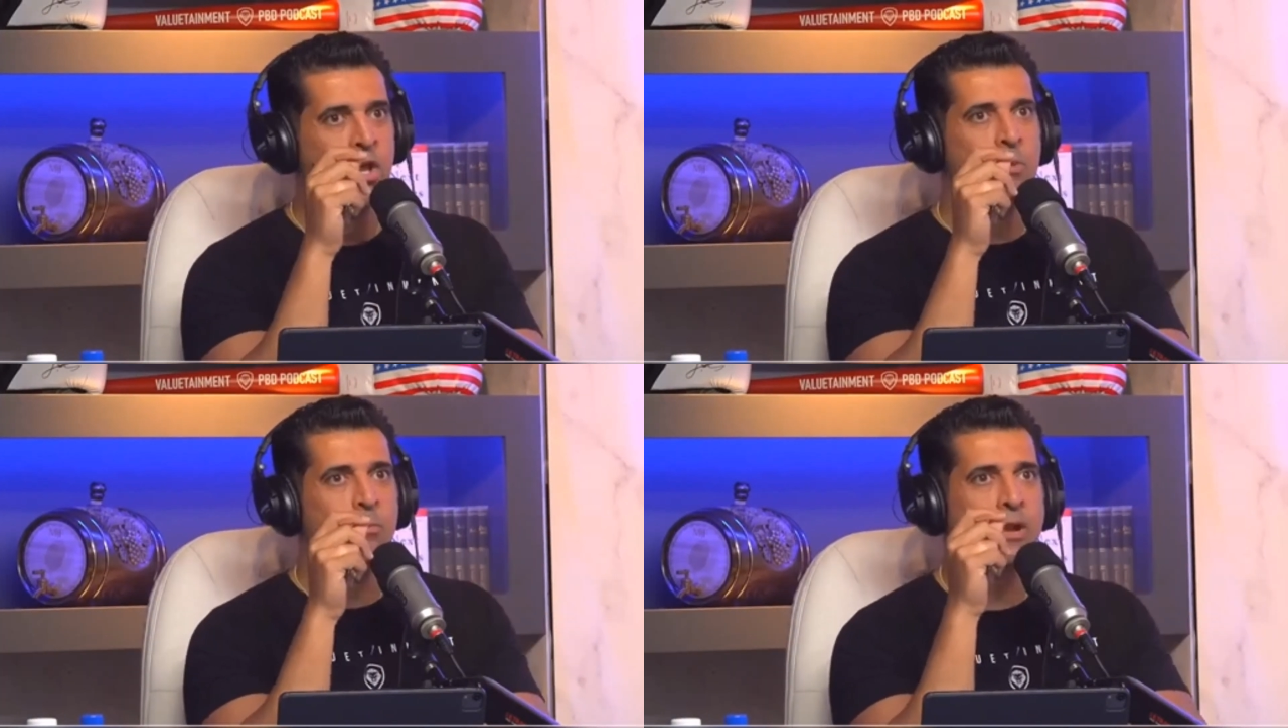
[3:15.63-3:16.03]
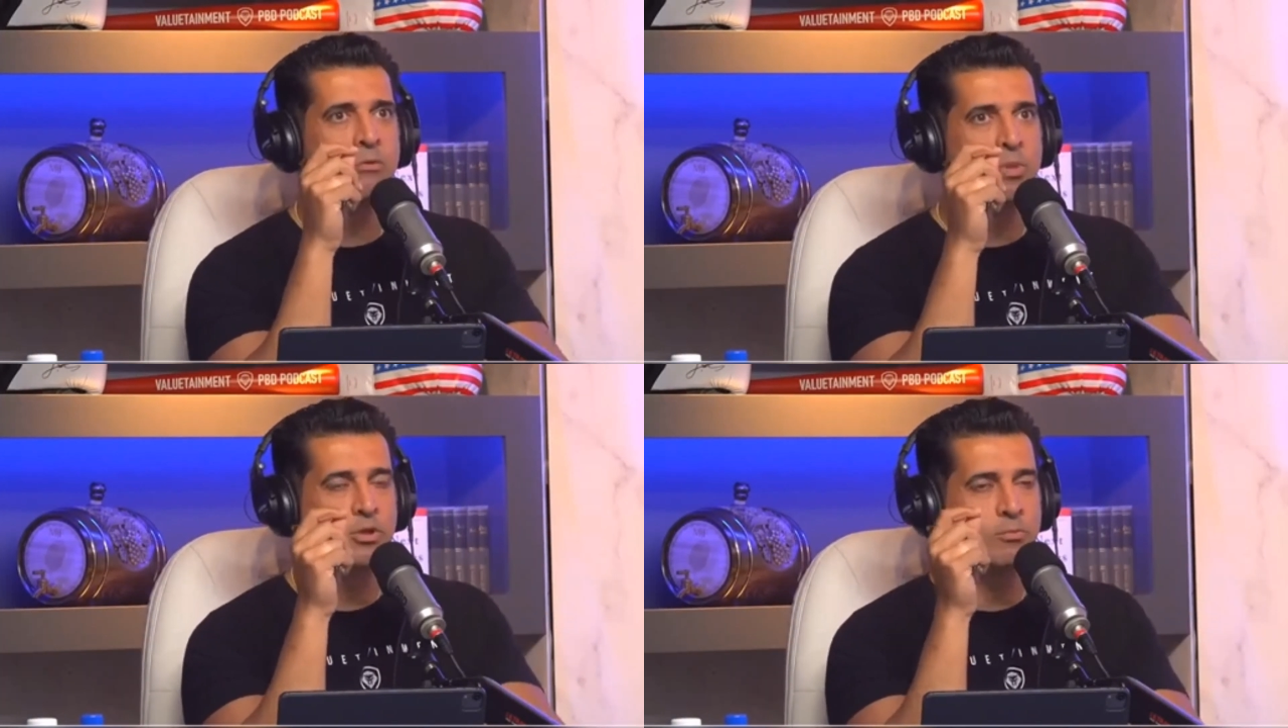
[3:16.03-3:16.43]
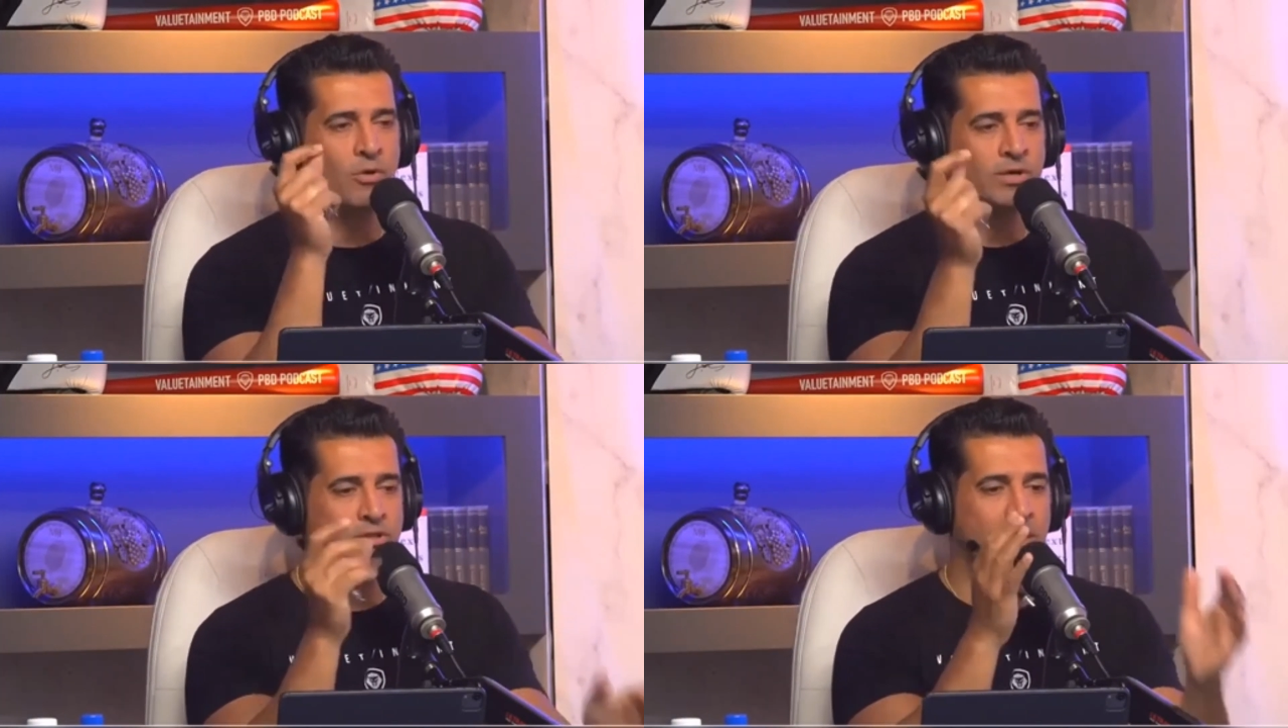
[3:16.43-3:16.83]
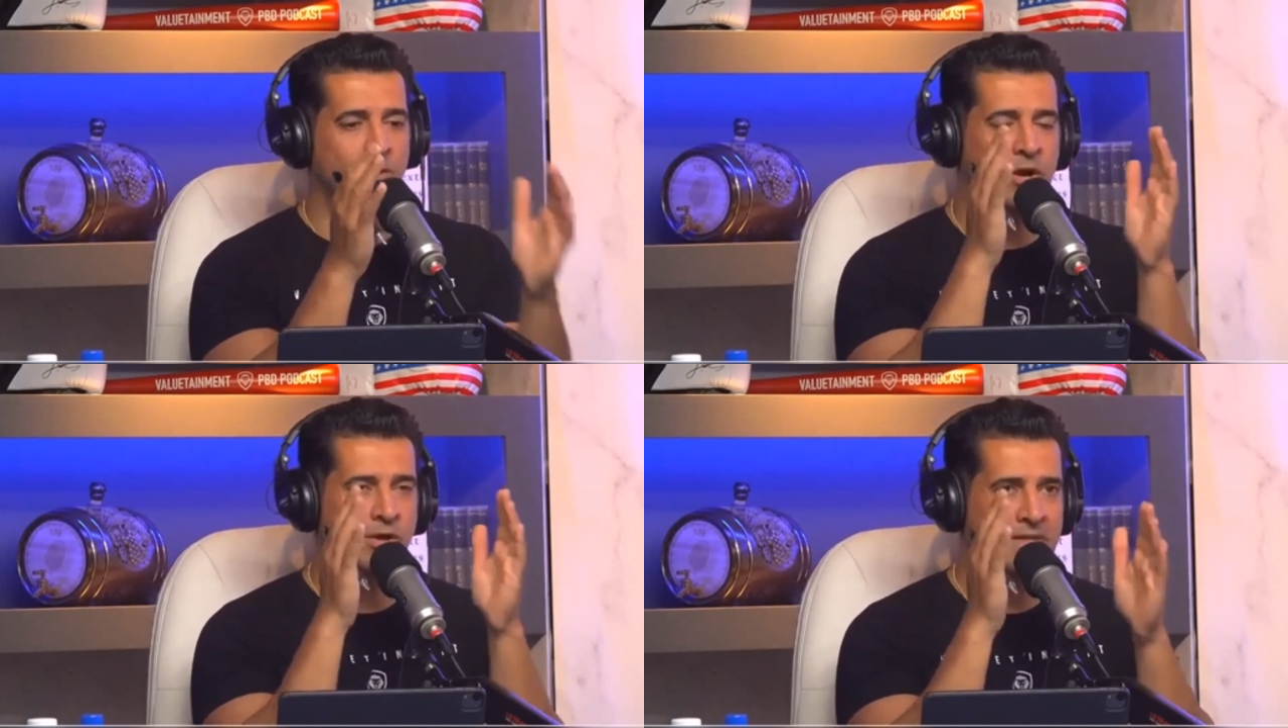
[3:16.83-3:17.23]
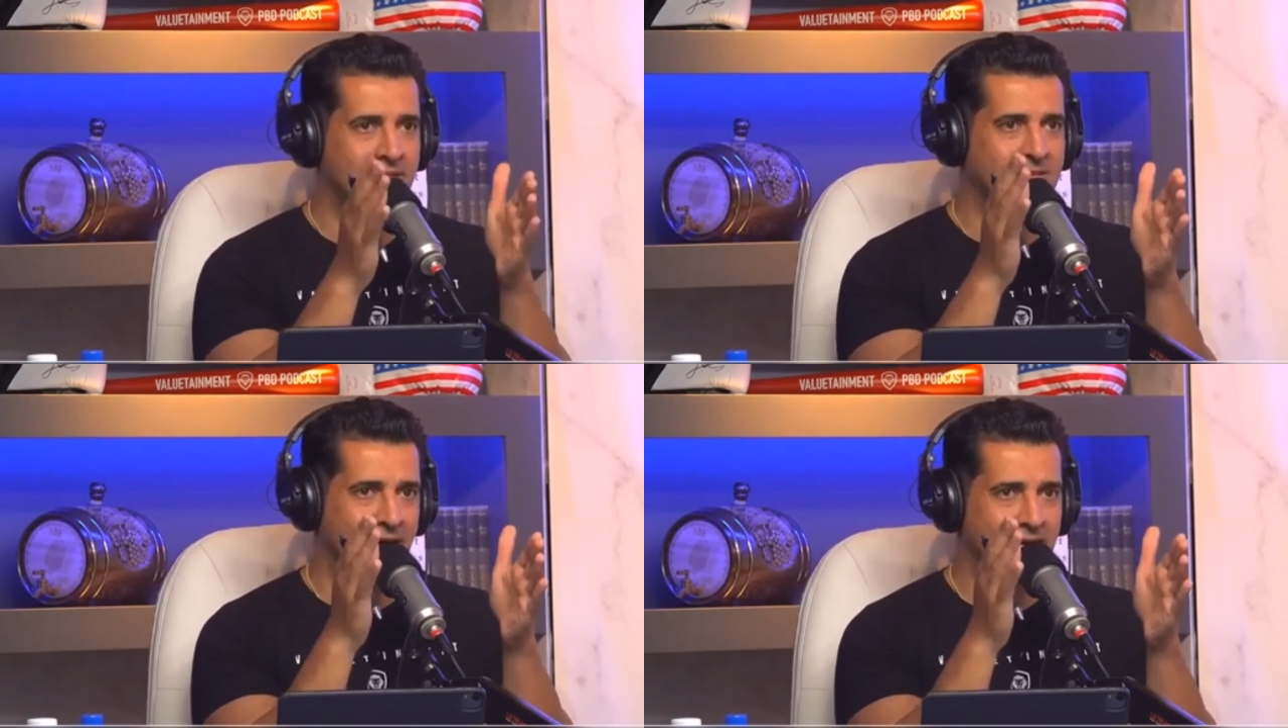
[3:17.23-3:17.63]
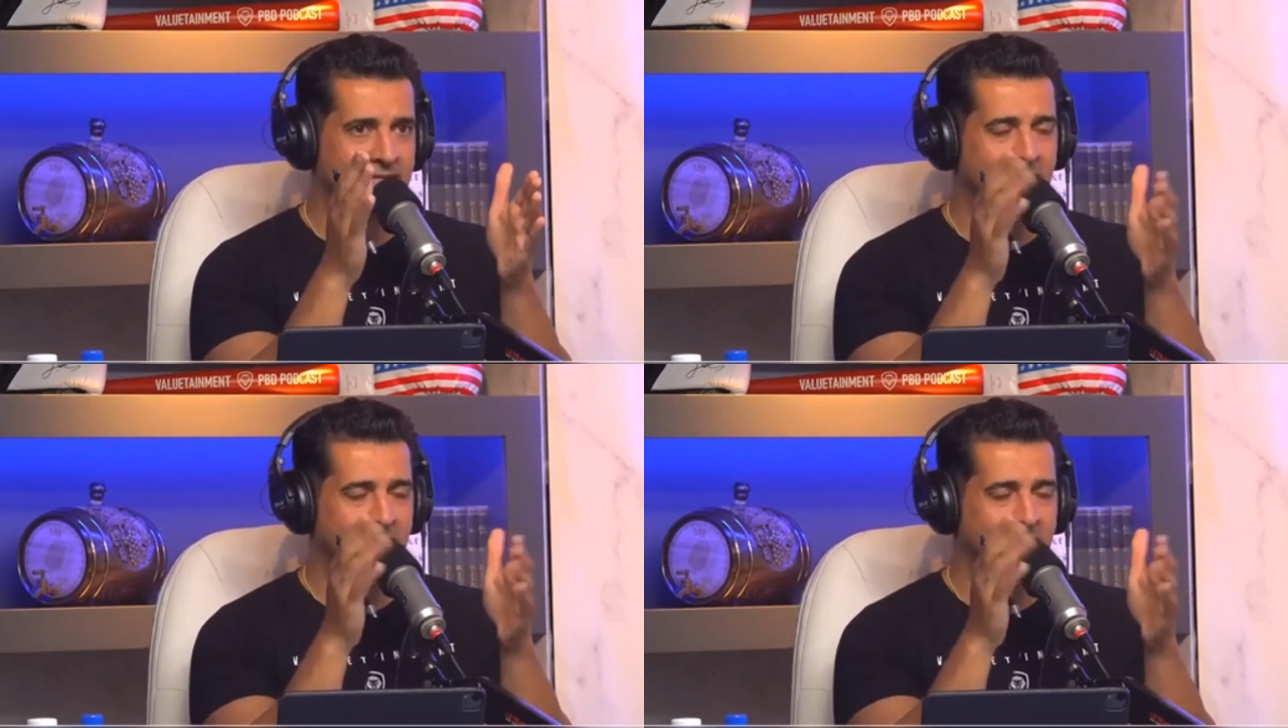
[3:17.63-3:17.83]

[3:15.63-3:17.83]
But, but the point is, I went on that diet.